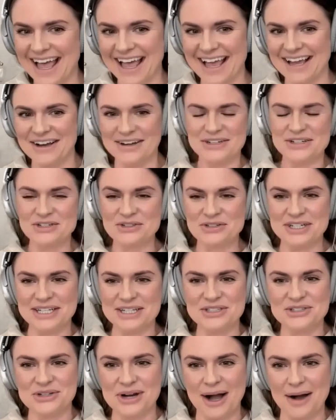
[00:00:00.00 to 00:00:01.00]
on treating
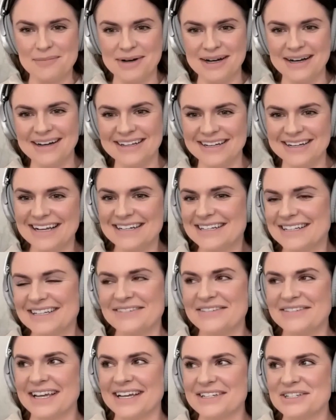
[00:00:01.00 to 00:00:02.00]
trauma and I didn't
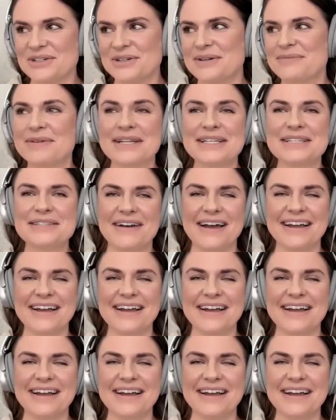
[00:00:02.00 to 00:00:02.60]
even get to it, but it's fine.